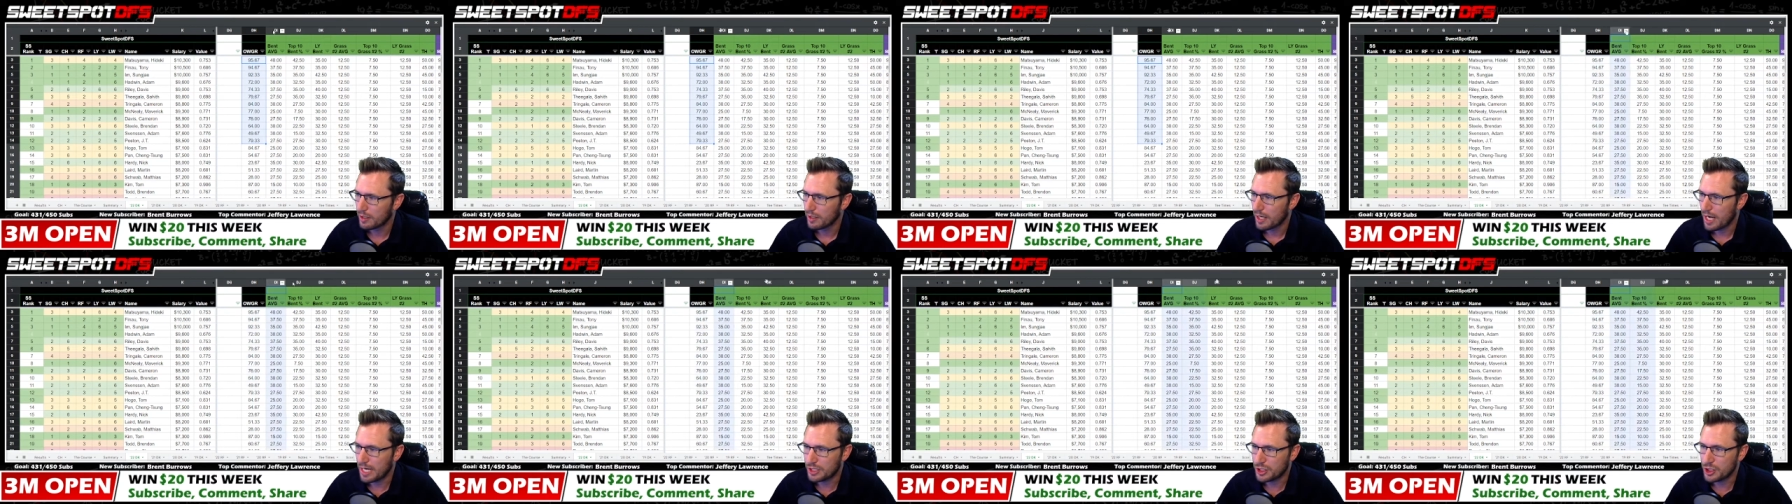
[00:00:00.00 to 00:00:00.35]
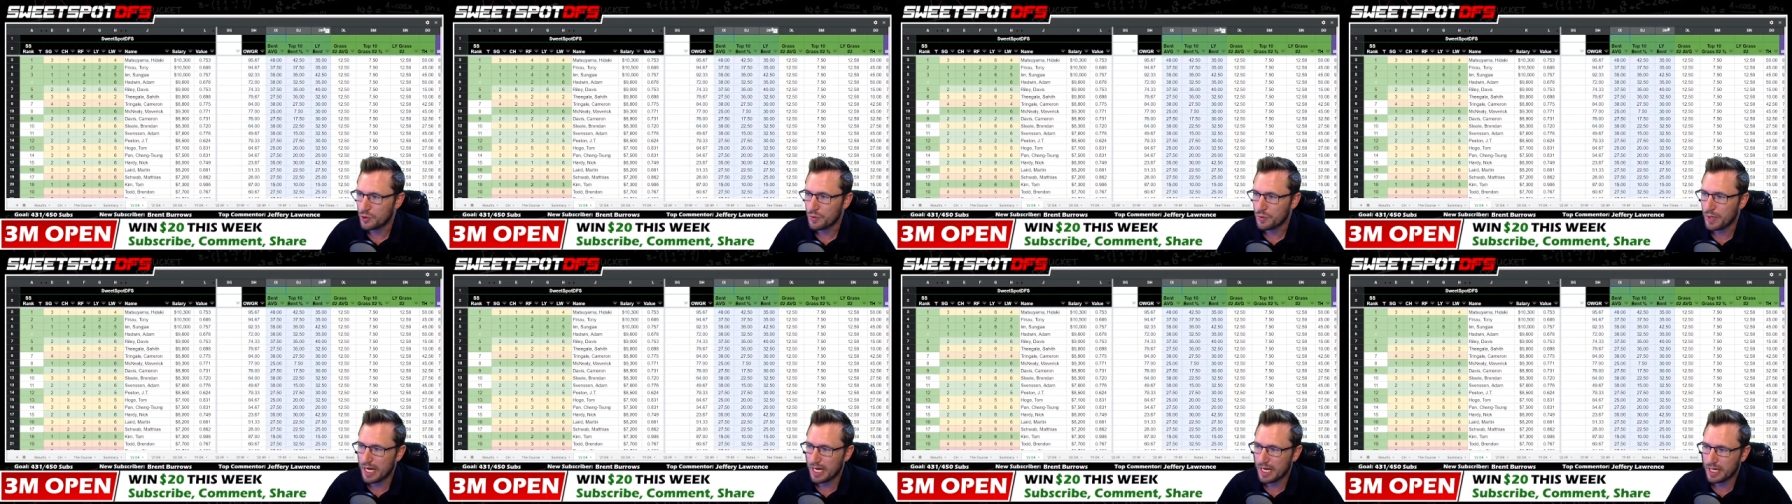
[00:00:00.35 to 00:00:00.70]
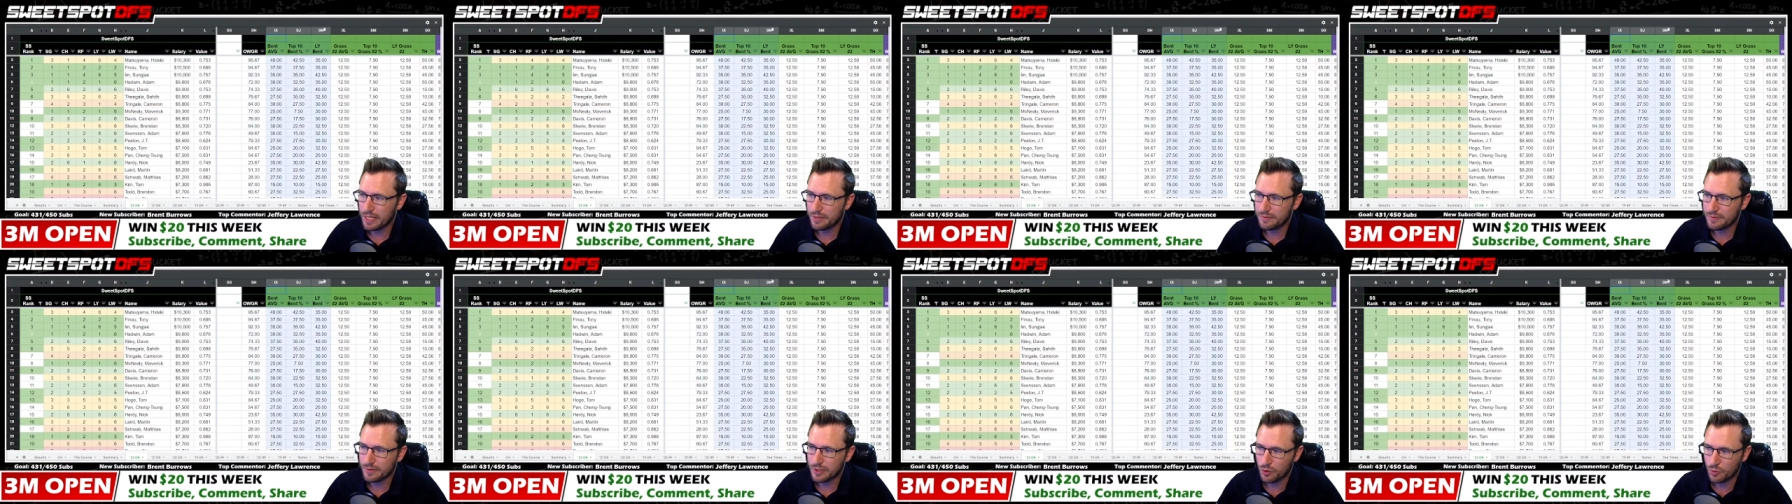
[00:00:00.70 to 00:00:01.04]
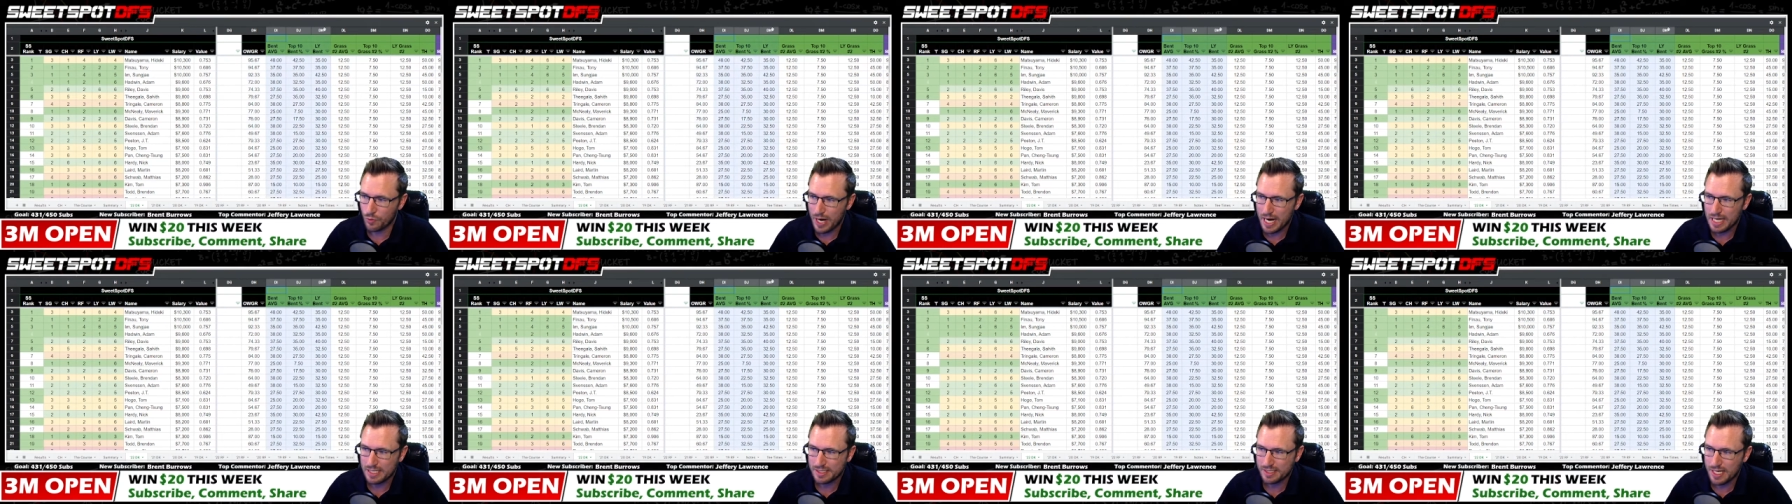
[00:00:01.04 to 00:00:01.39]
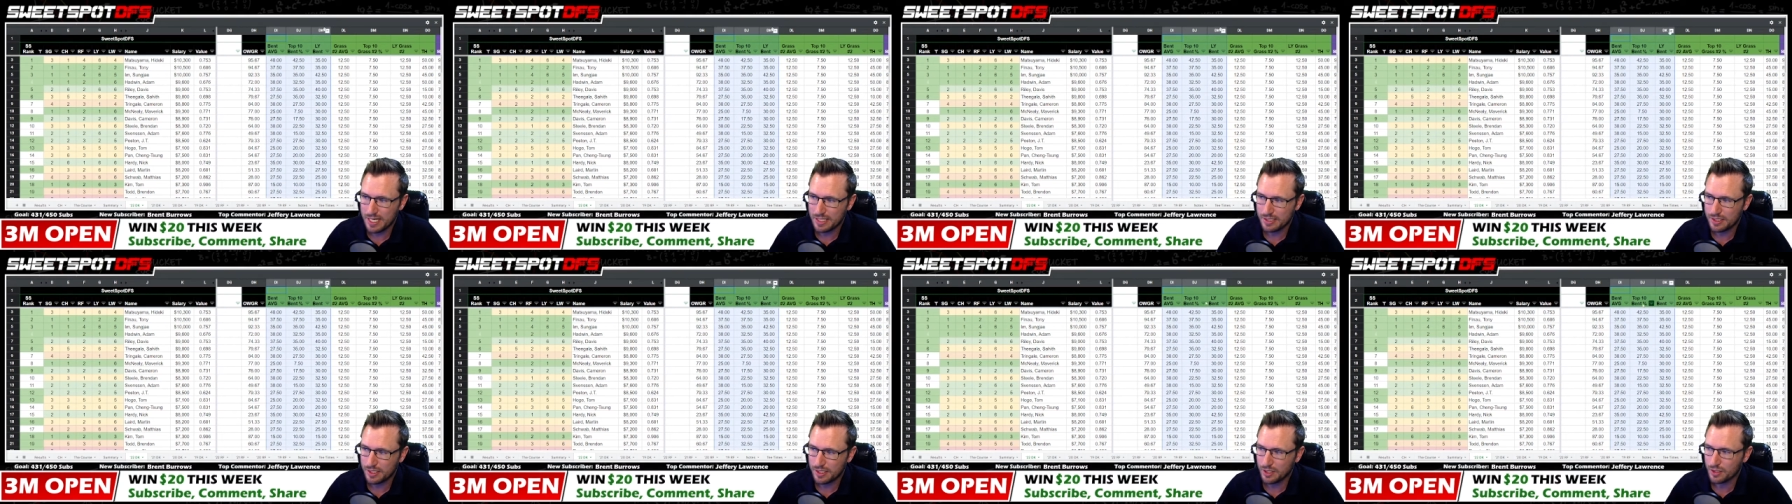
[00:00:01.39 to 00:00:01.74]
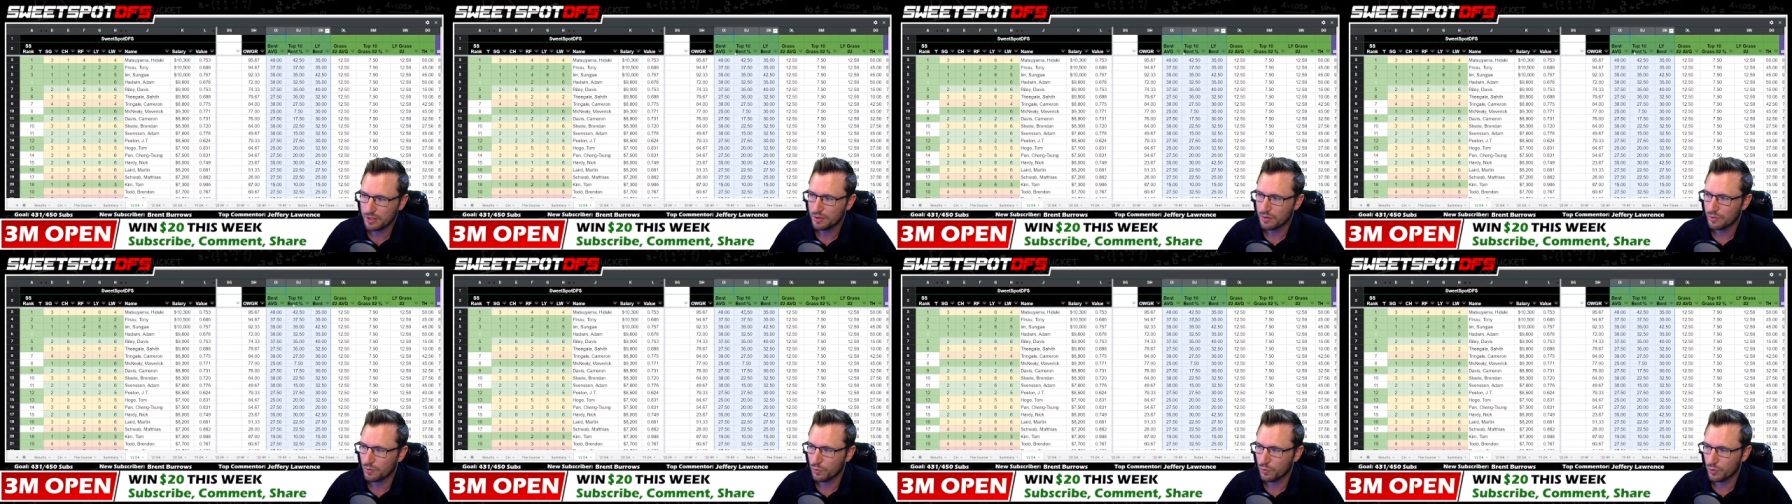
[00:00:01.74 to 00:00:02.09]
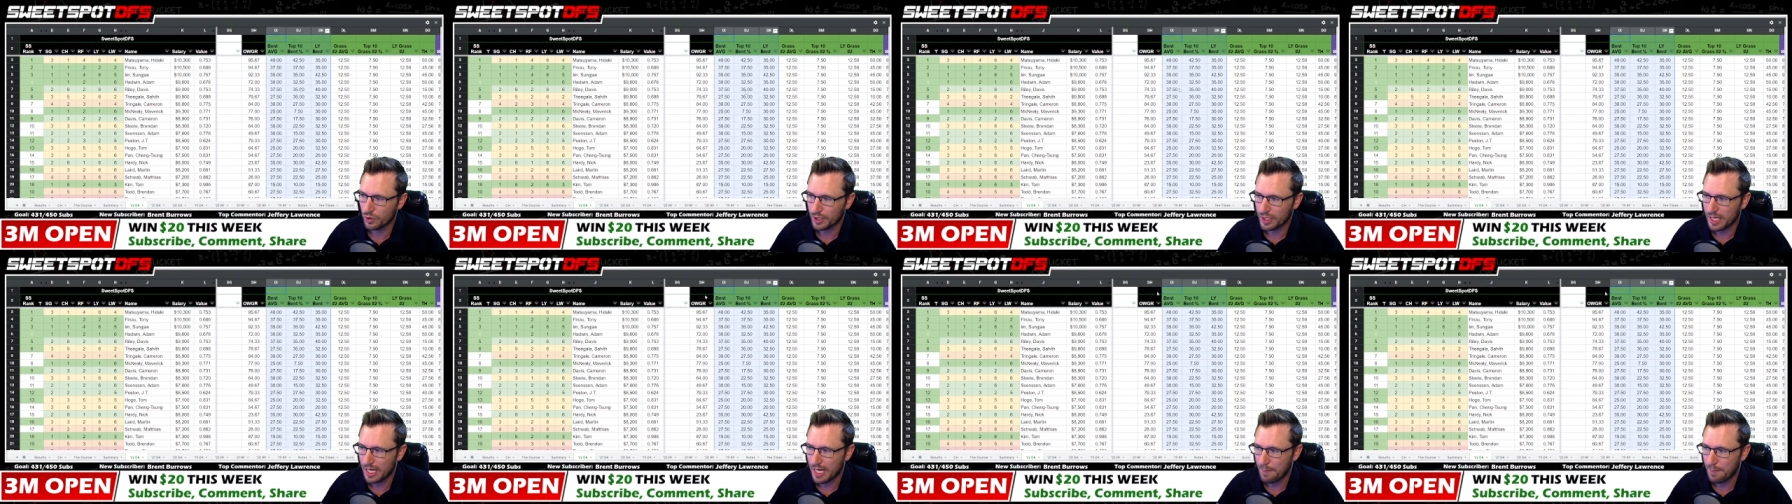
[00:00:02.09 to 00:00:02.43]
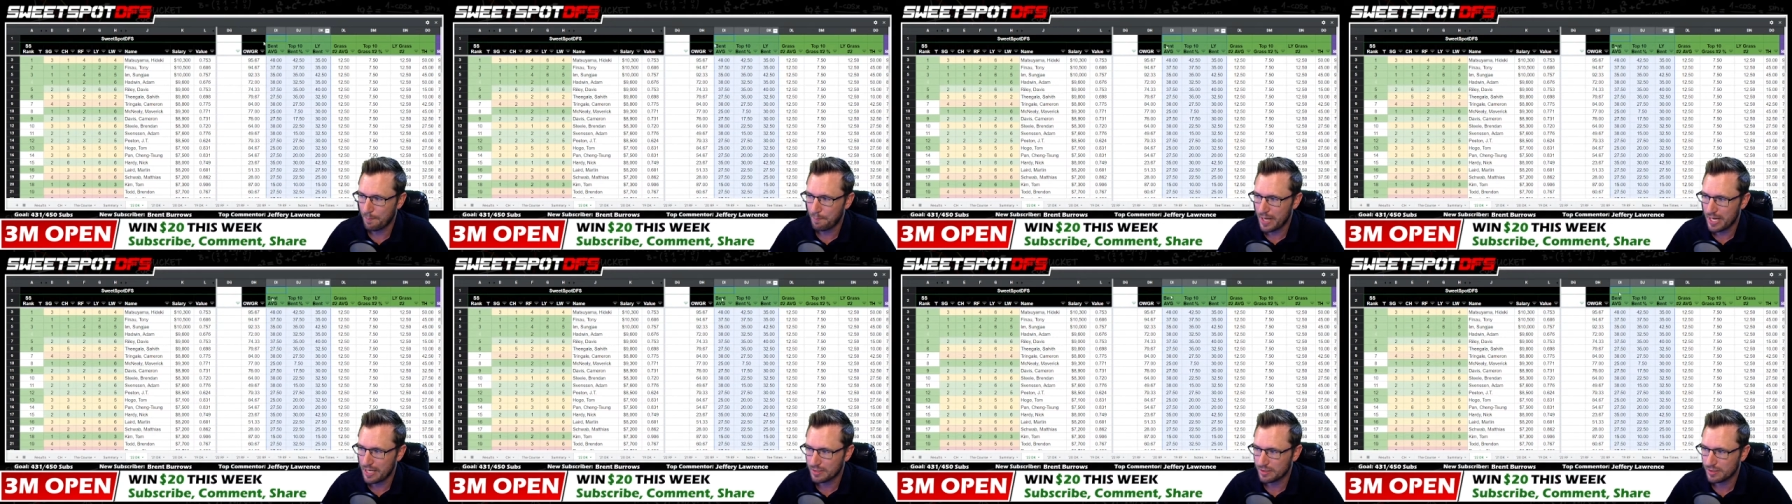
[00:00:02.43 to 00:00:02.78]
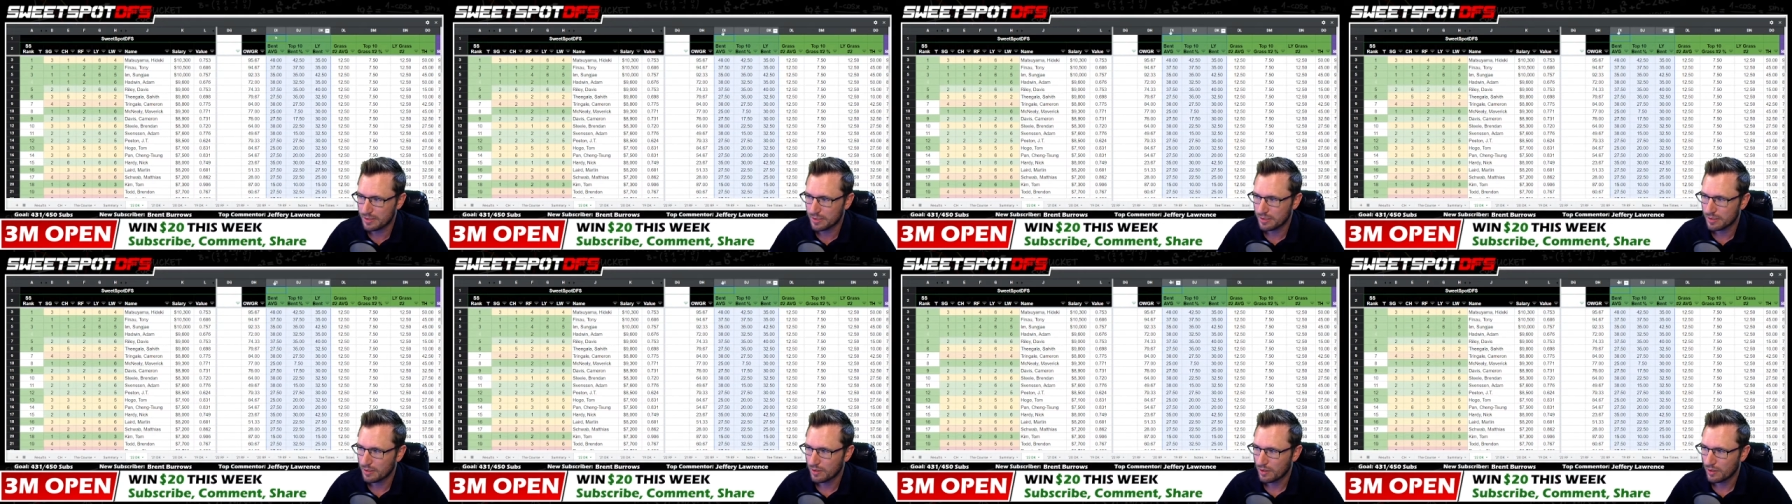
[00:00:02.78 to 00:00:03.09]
I do have grass stats here. We're looking at bent